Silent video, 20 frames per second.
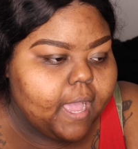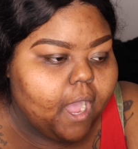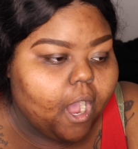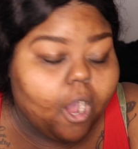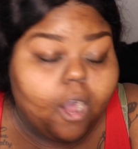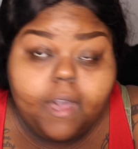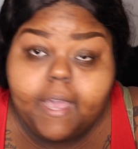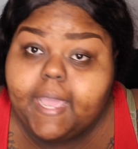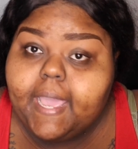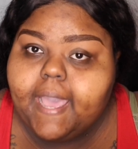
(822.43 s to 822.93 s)

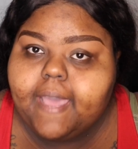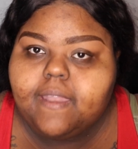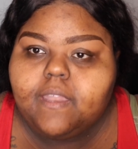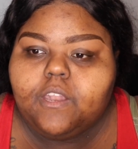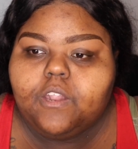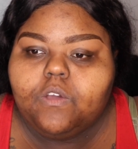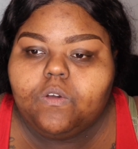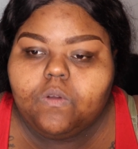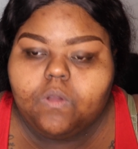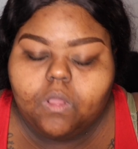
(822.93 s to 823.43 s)
all he had to
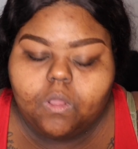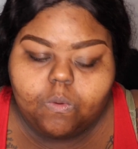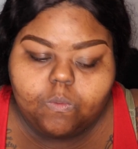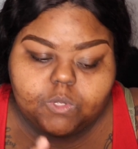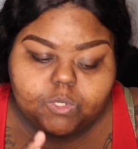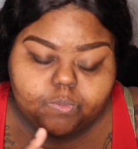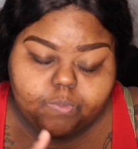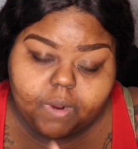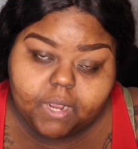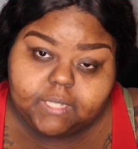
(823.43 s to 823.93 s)
do
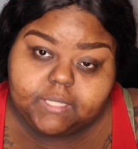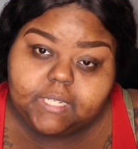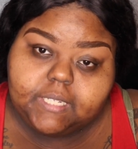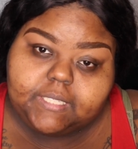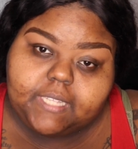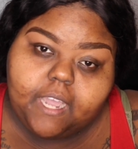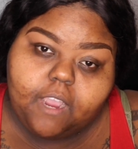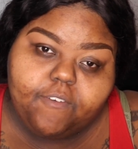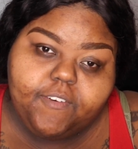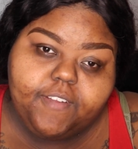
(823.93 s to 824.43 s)
was
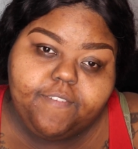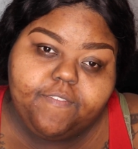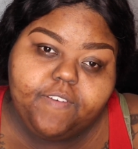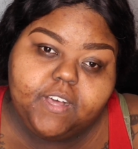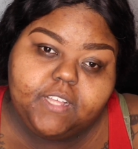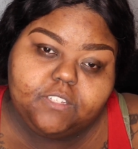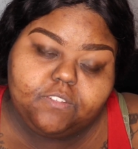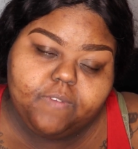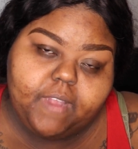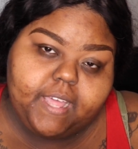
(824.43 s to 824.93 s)
process our
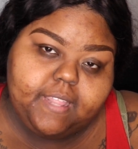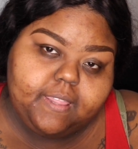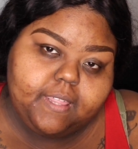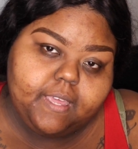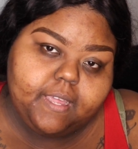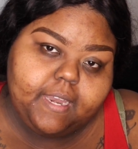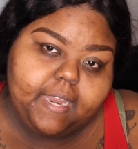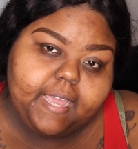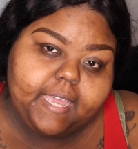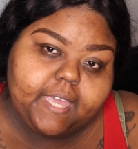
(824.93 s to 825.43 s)
refunds right
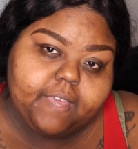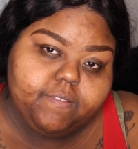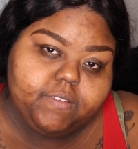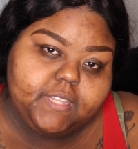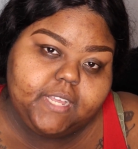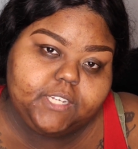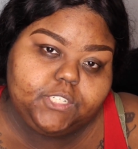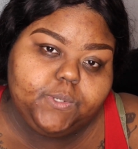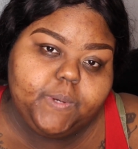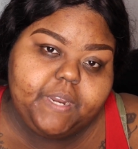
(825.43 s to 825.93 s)
then and give us
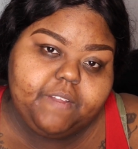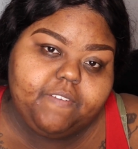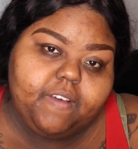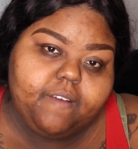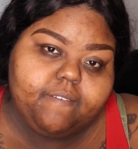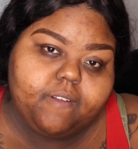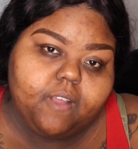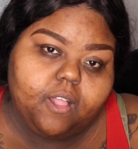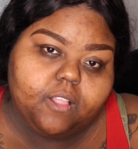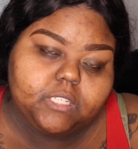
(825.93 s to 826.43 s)
our
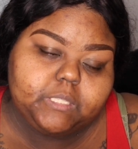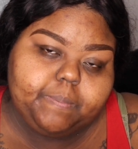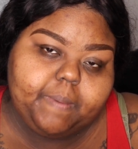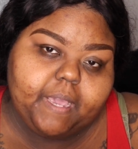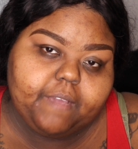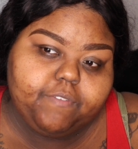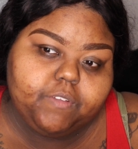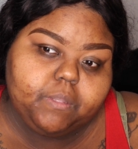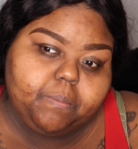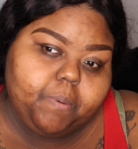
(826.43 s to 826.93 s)
$25
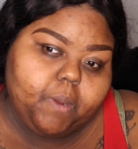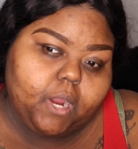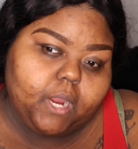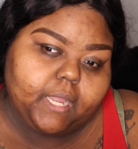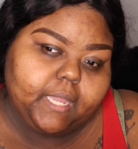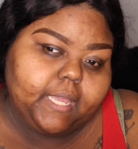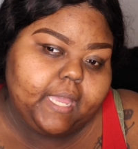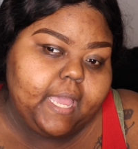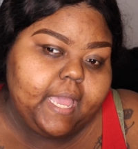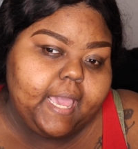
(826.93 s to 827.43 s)
back for the
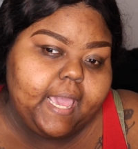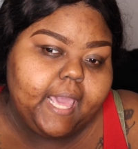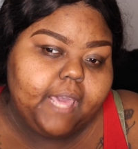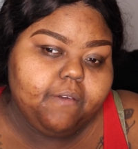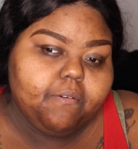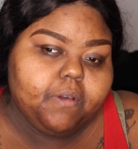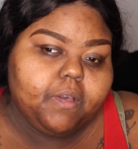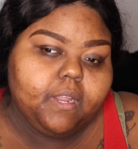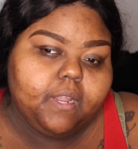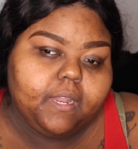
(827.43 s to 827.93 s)
parking,
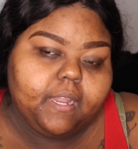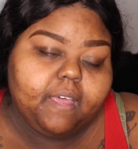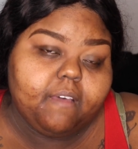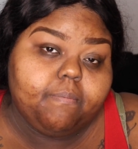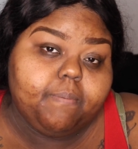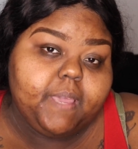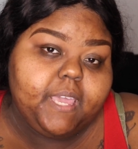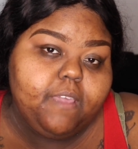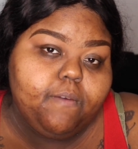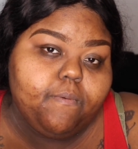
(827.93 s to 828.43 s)
and we could have
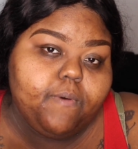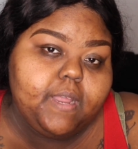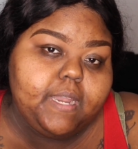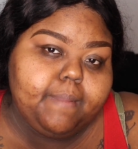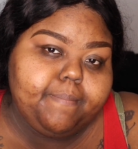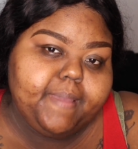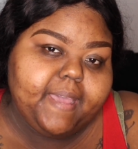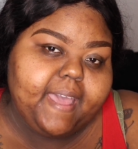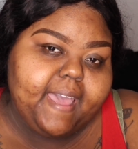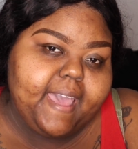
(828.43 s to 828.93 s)
left. But he wanted
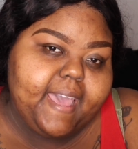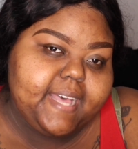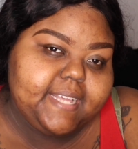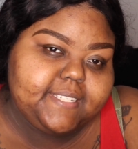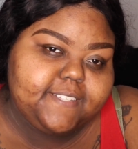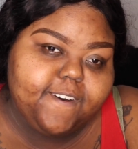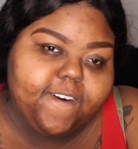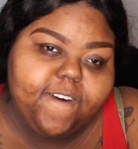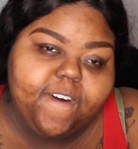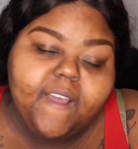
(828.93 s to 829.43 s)
to be an
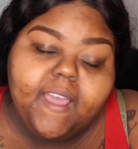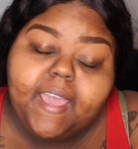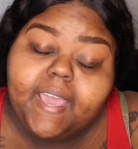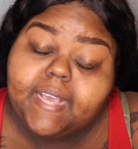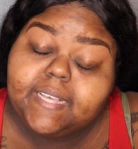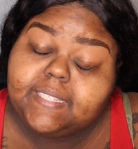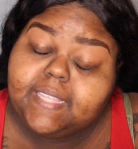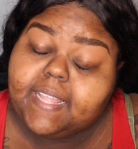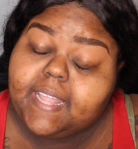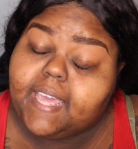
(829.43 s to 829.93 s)
asshole
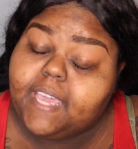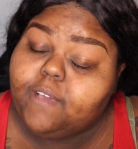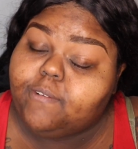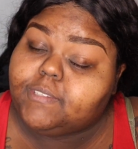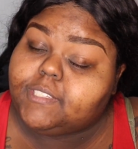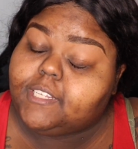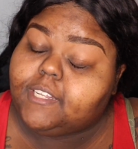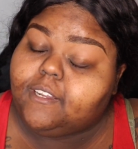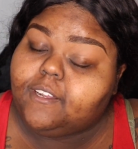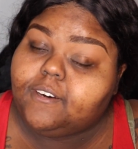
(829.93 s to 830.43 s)
and say that he
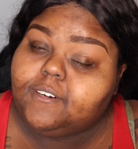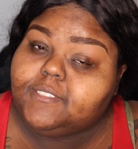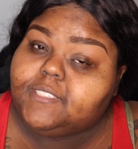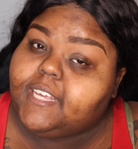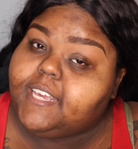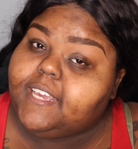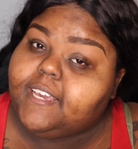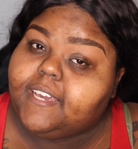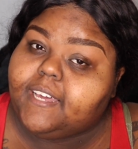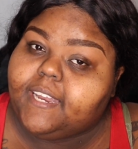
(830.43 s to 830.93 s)
was close
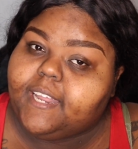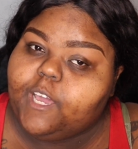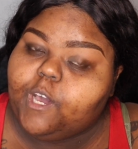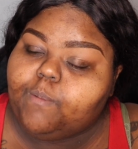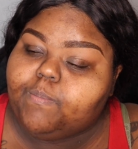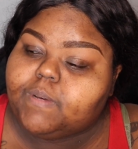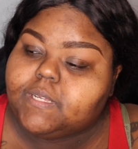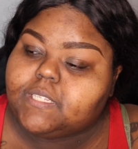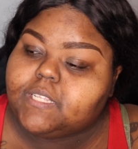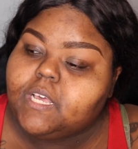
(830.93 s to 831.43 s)
and he couldn't
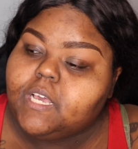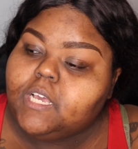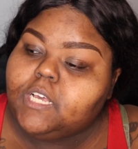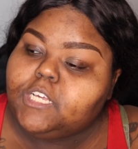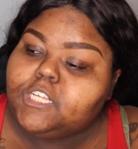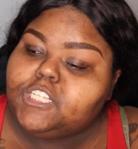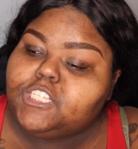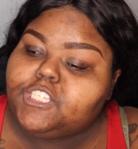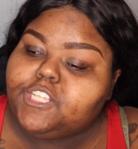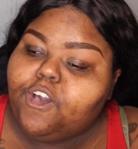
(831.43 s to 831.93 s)
help us.
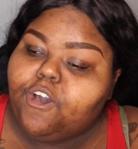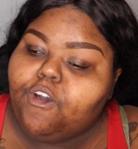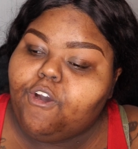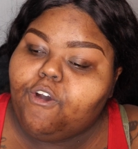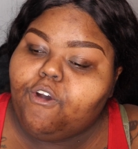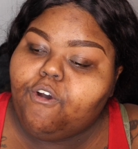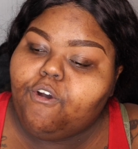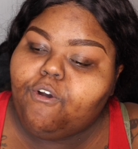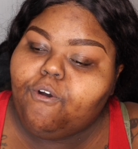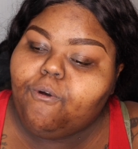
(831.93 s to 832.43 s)

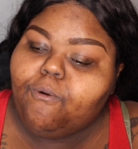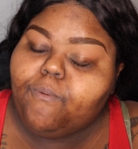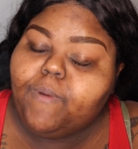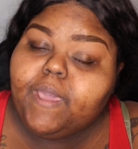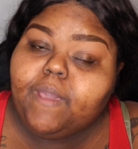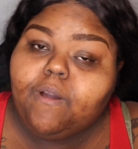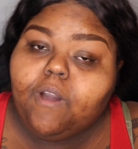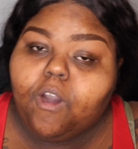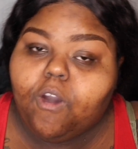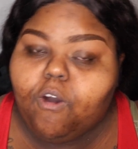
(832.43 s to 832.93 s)
So
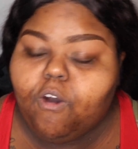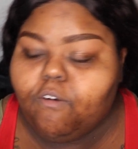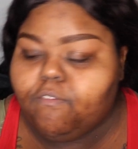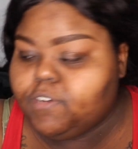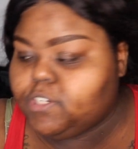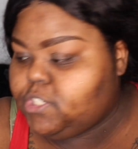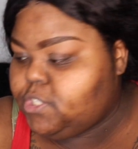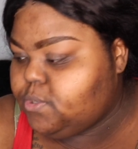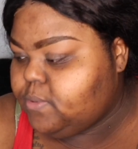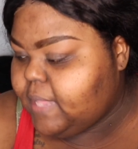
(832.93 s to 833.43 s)
we go
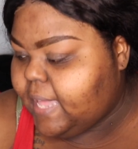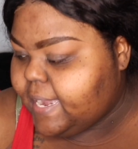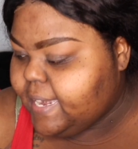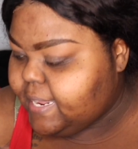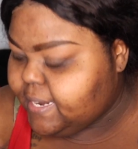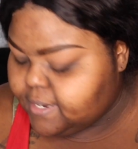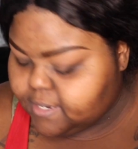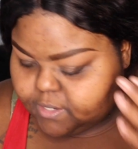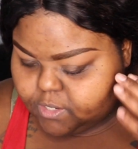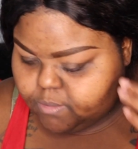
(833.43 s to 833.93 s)
over to, I
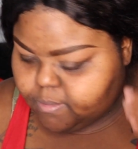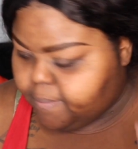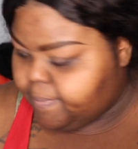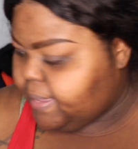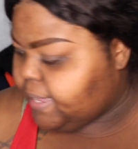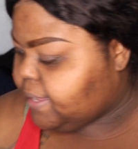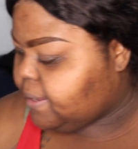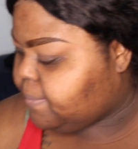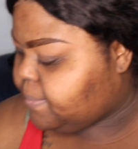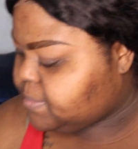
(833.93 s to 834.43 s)
need to do my
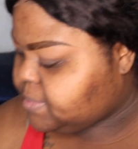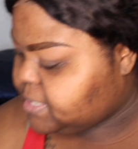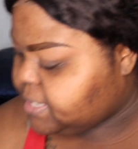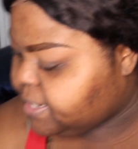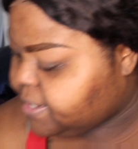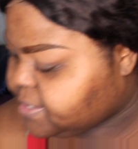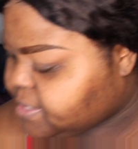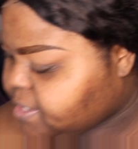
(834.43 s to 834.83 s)
makeup, I'm sitting here